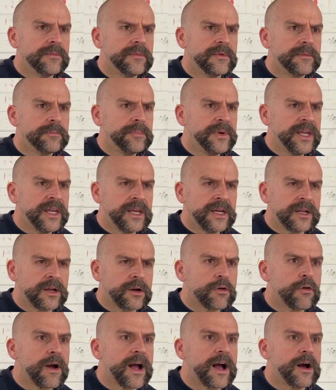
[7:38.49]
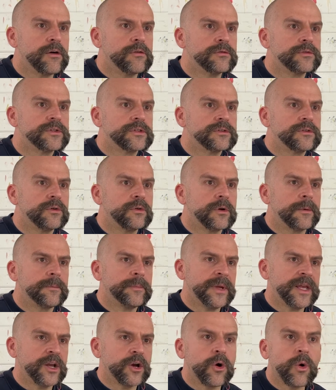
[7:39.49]
being in a crowd, or
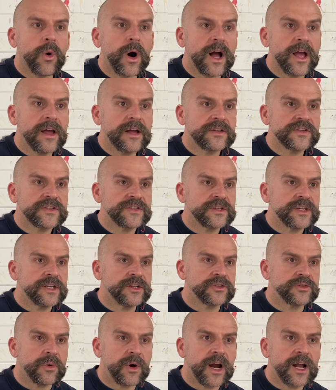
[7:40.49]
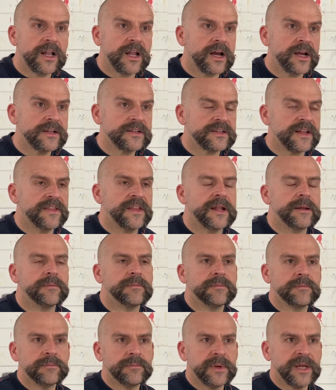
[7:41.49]
being quiet in twilight and
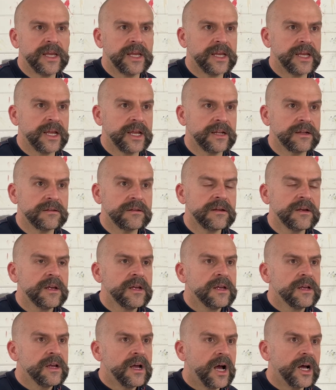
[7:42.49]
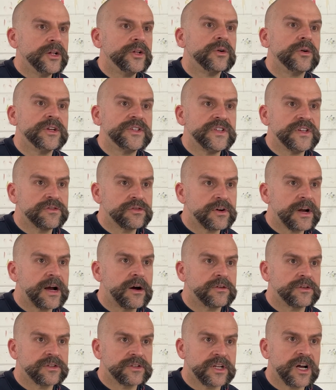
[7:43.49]
then being in a noisy
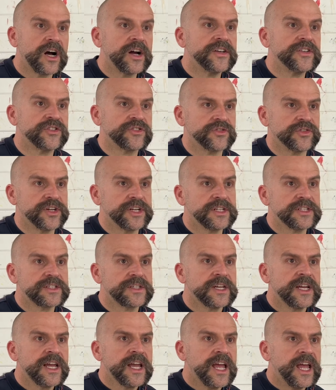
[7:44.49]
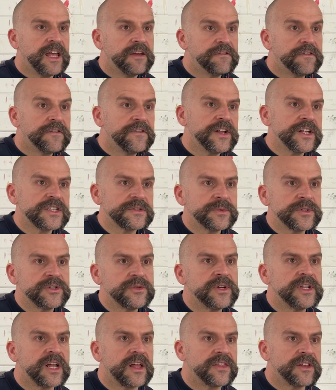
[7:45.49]
crowd on the high street. It flits
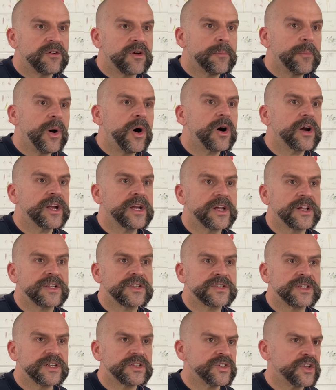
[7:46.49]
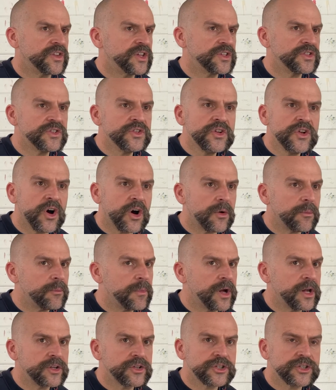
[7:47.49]
between that. There are pockets. There's not
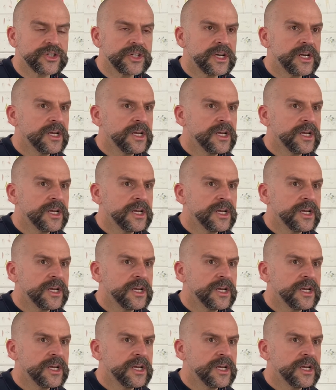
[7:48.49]
much